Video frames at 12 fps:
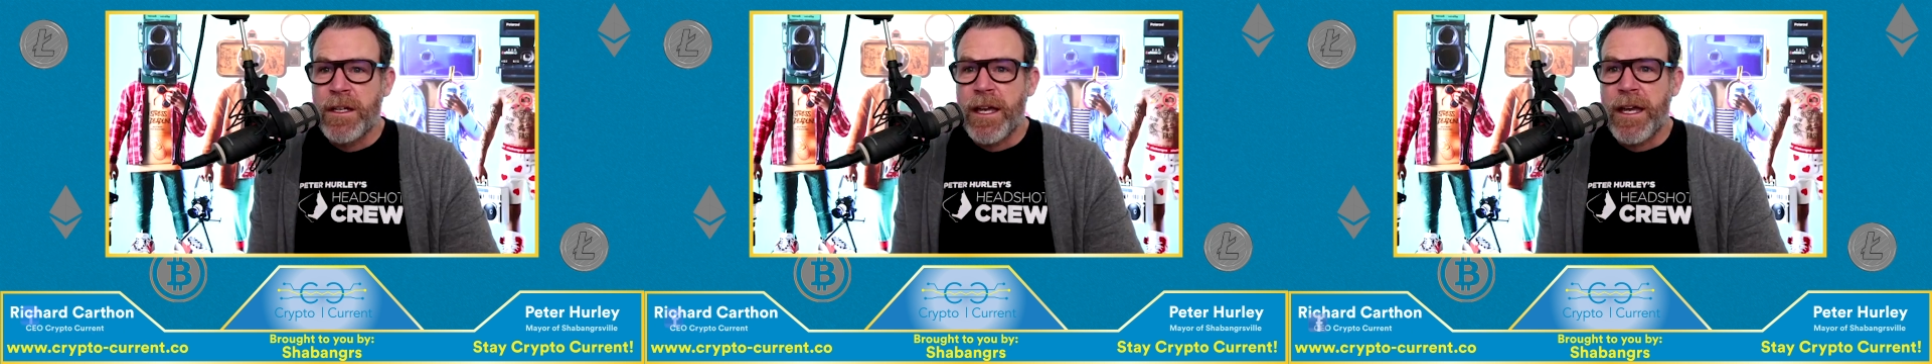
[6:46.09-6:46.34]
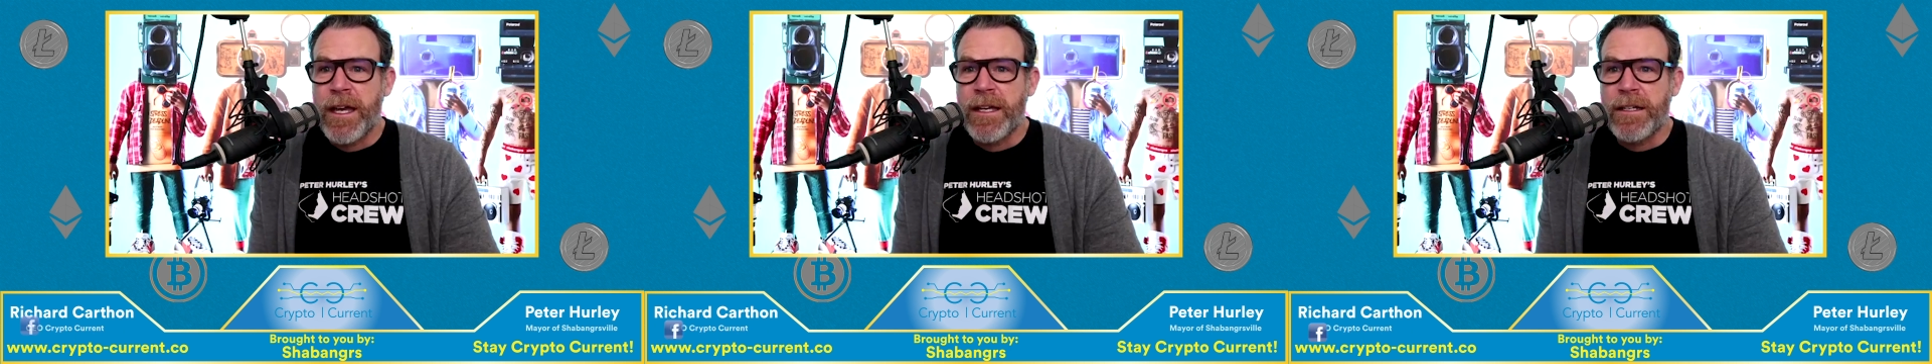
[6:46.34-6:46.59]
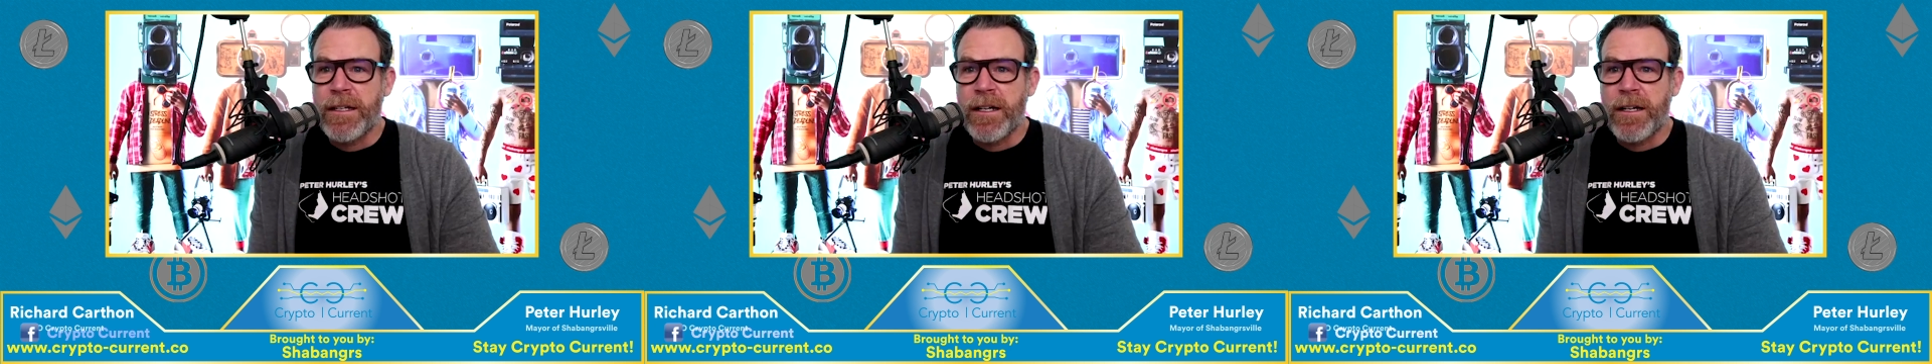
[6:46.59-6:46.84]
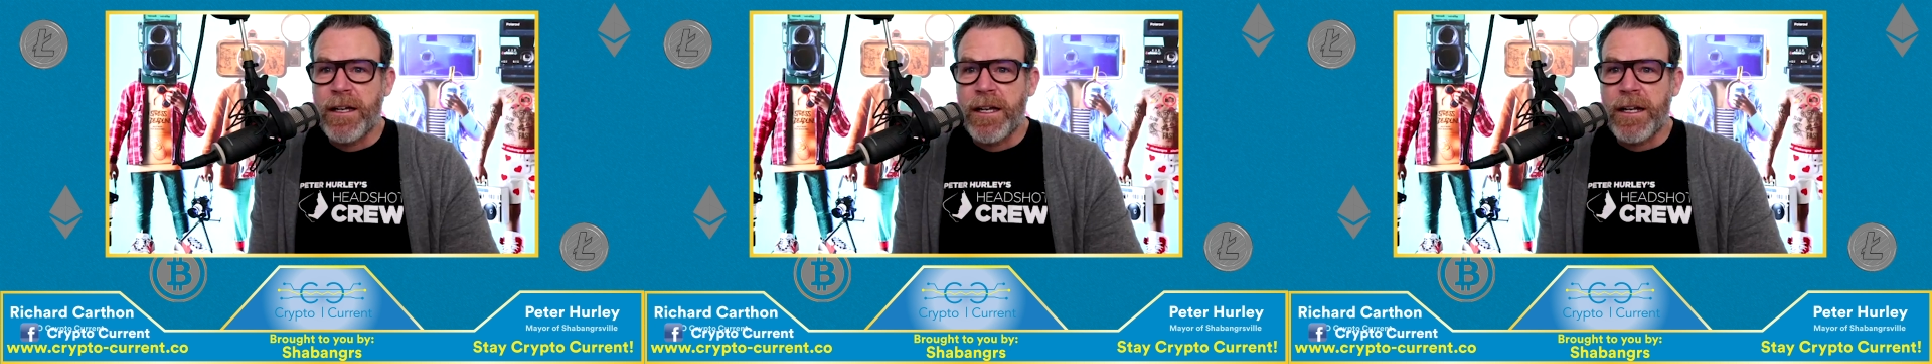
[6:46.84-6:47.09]
and
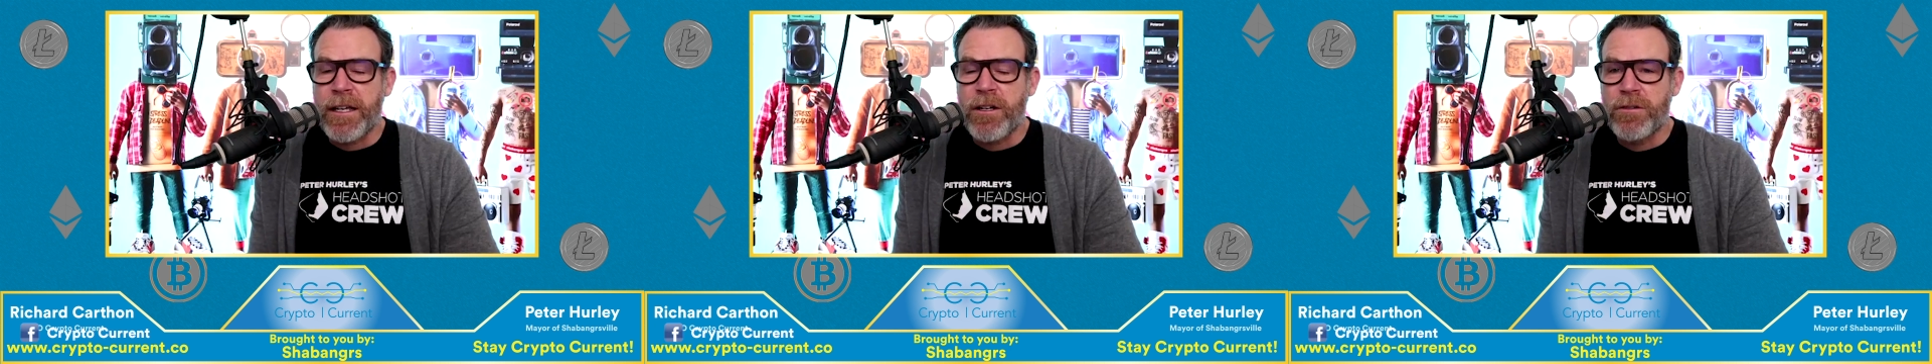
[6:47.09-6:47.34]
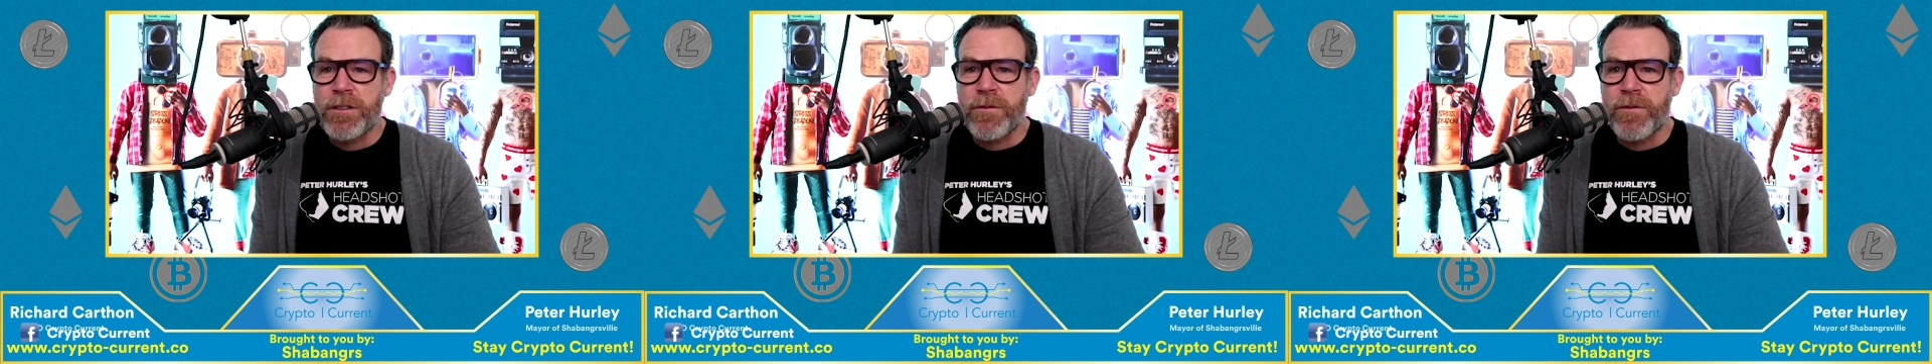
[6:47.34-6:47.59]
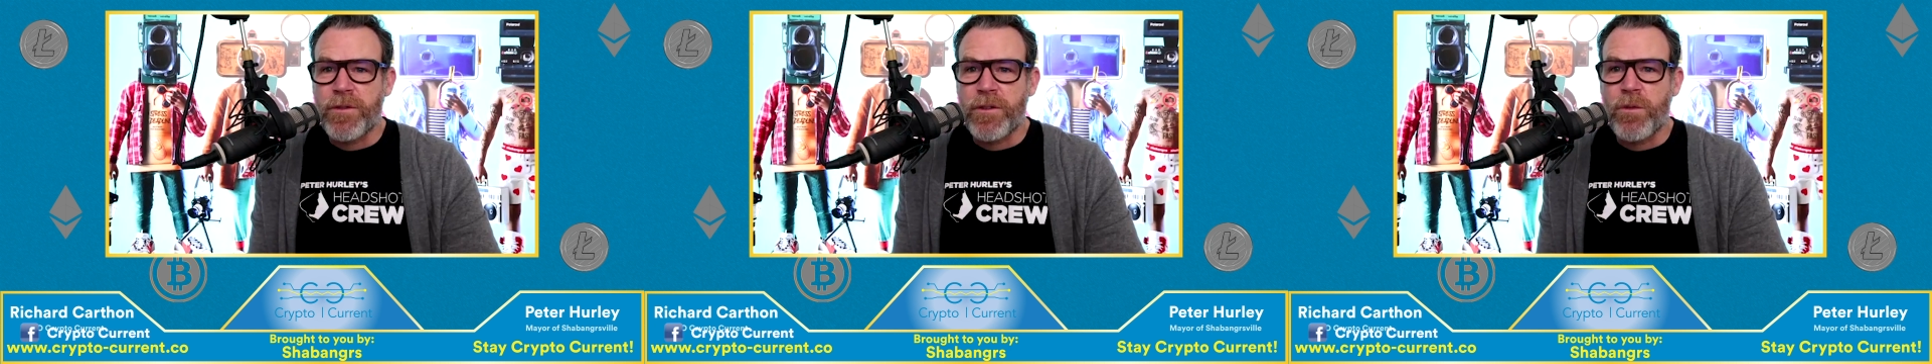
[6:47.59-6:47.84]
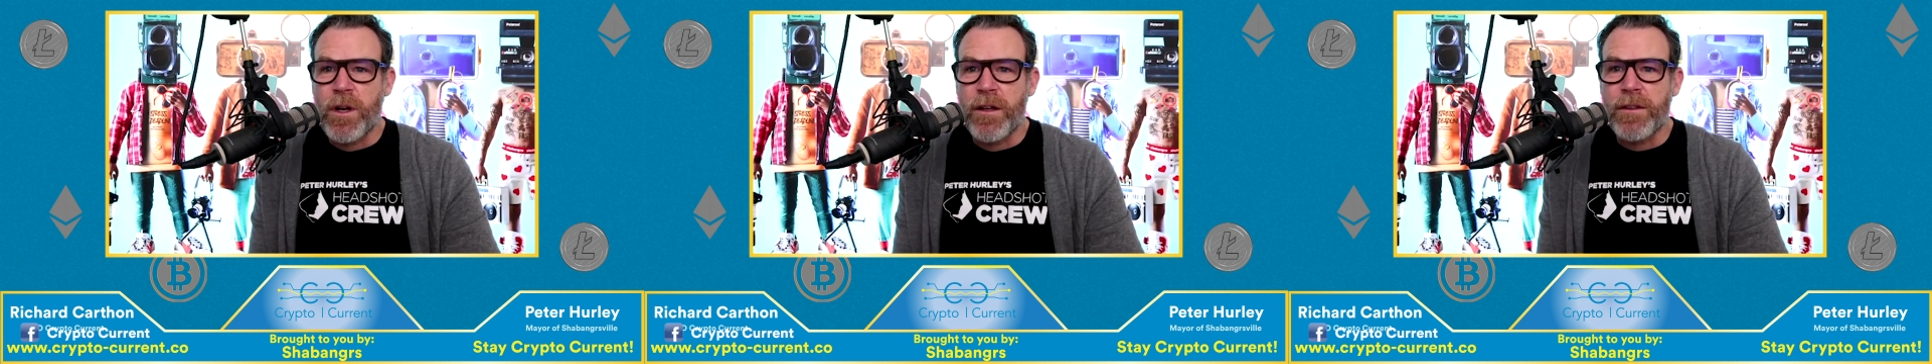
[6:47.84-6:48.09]
I coached him for a
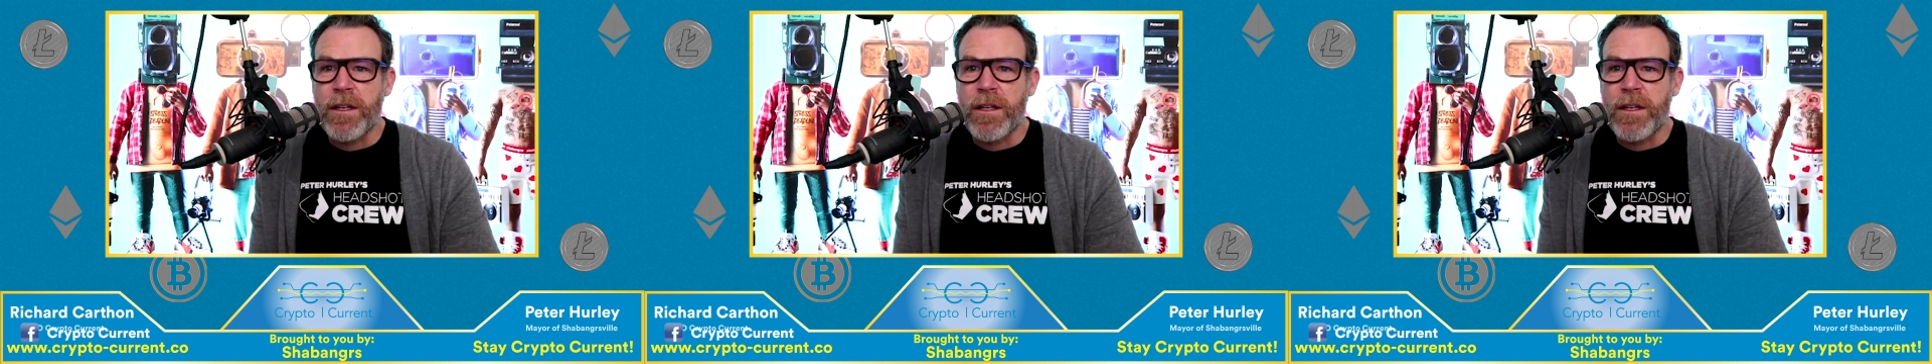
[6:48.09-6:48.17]
while,